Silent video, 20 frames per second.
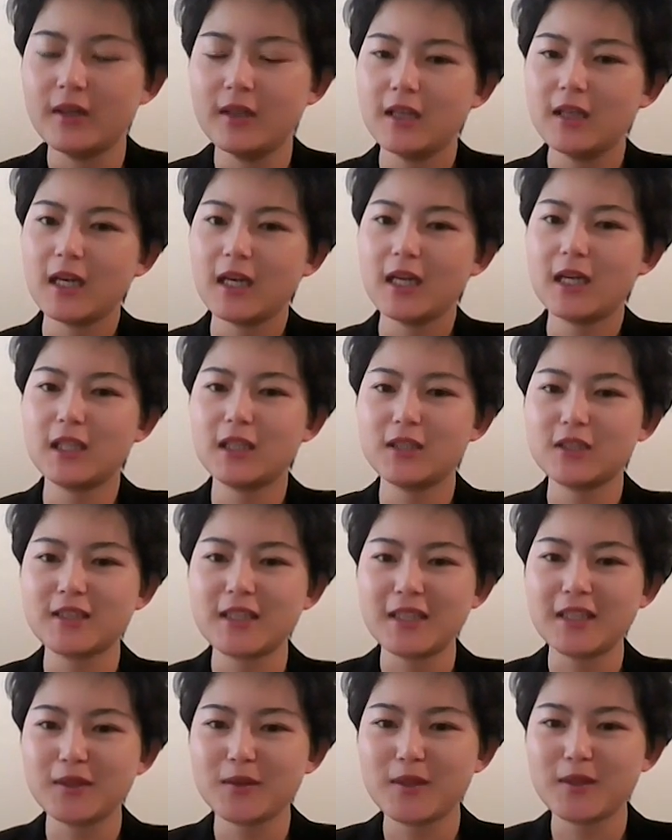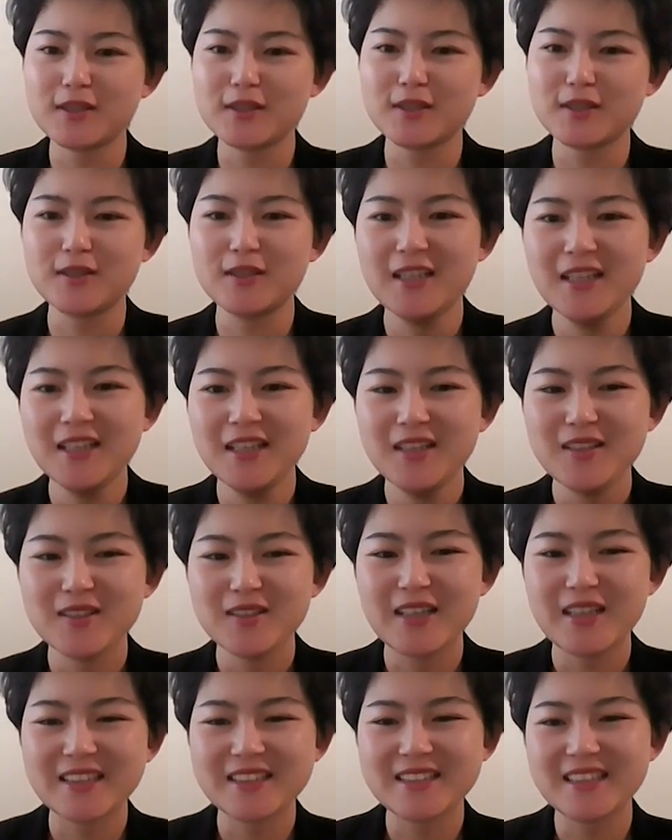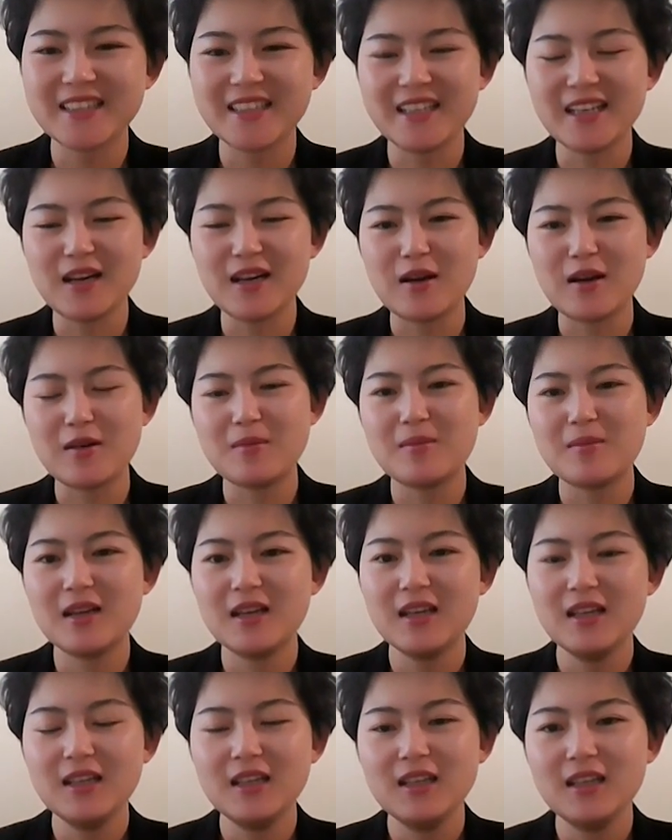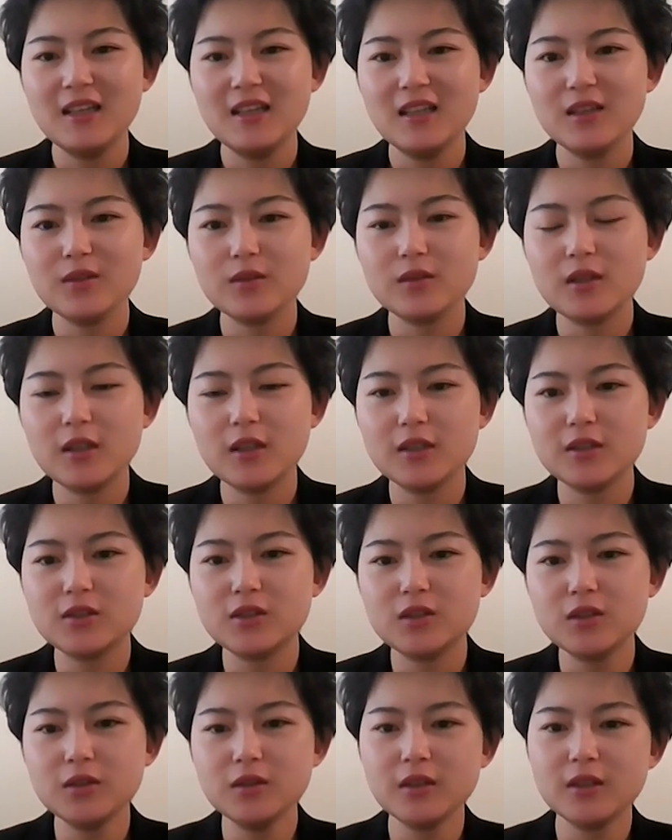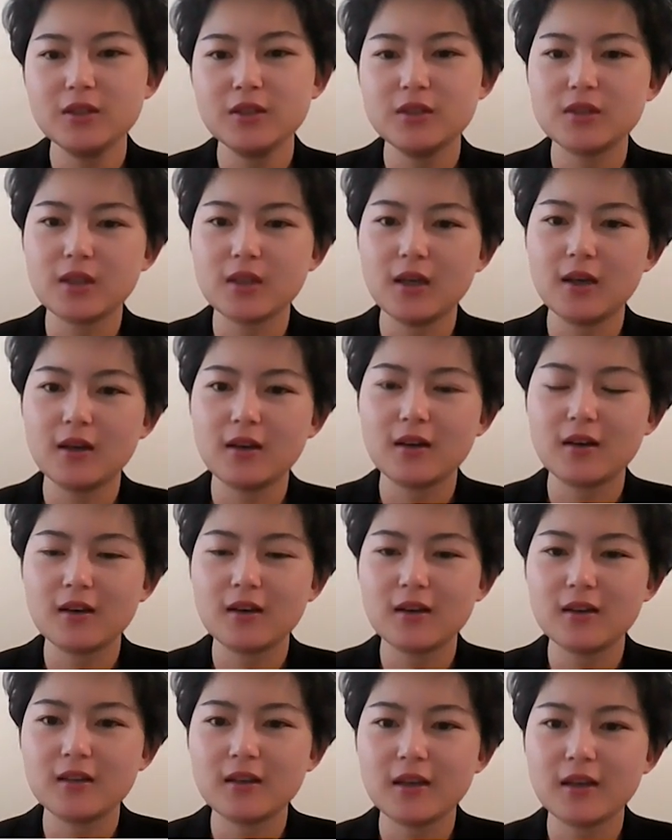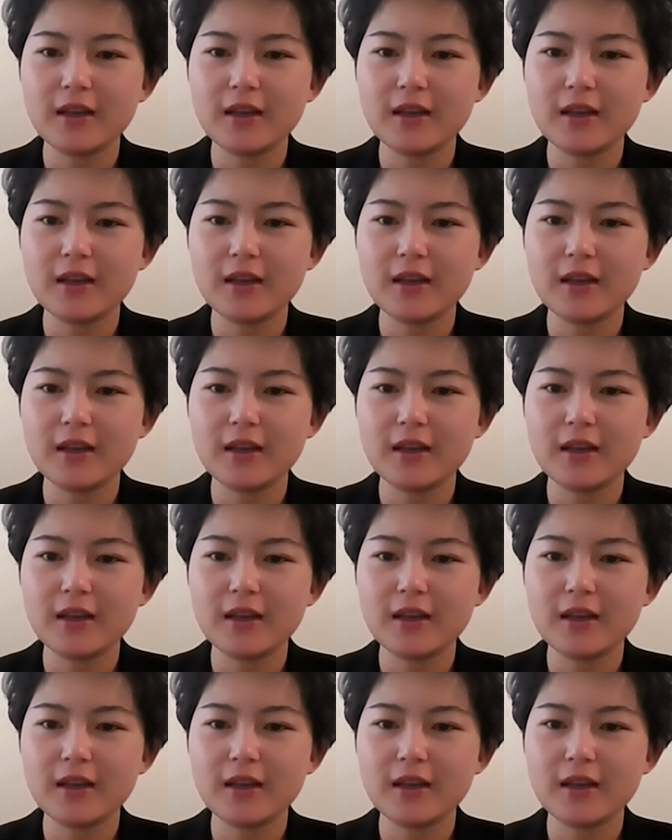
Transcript: I understand the question correctly, the students are, I